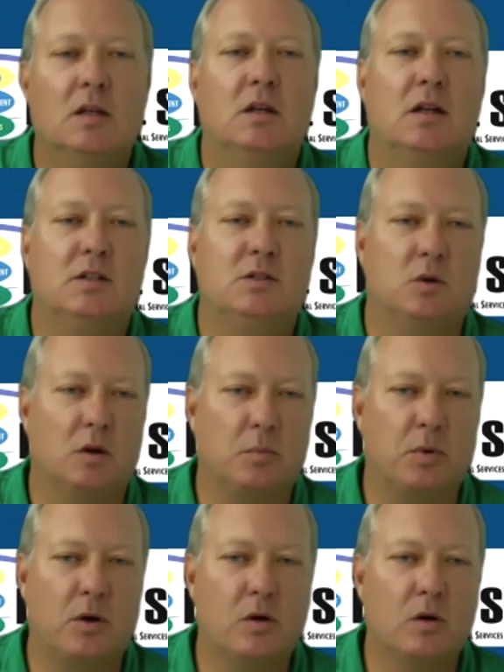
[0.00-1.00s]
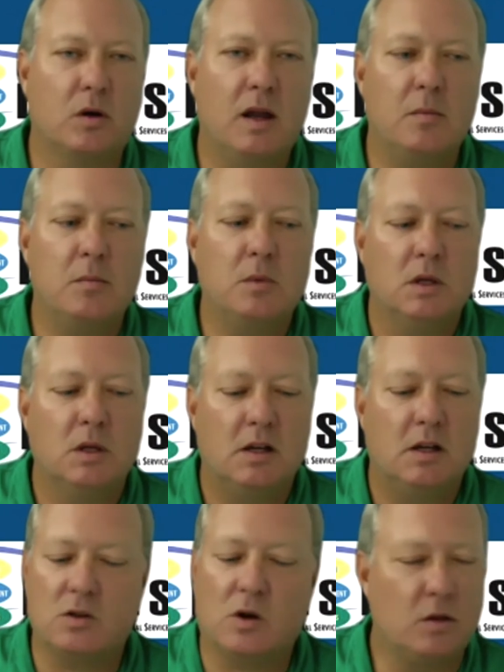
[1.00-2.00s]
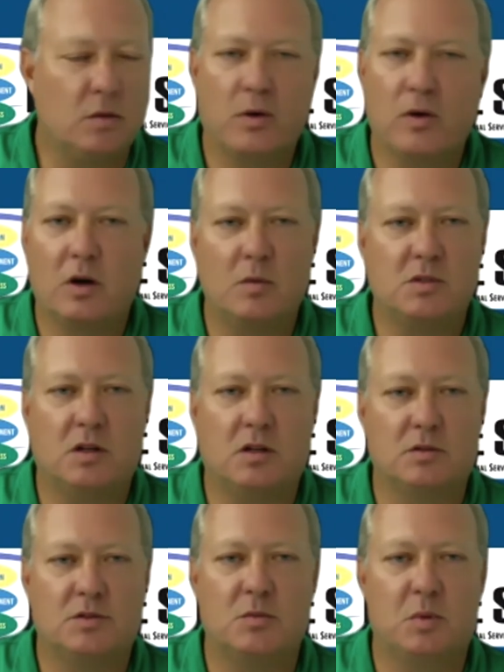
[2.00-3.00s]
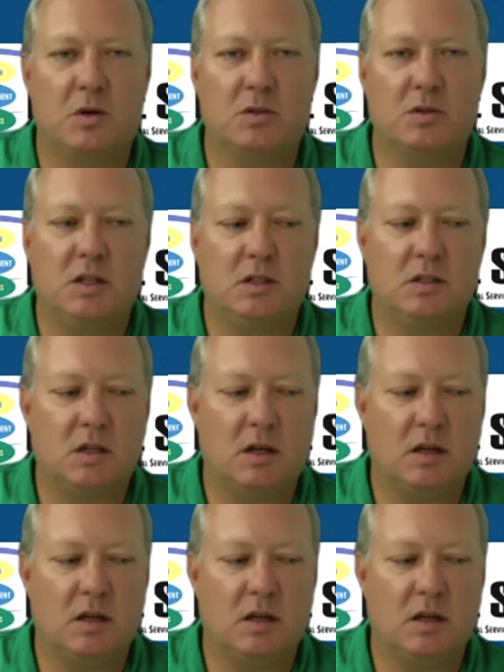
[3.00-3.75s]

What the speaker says: and to our program and to all the programs at Ulster BOCES.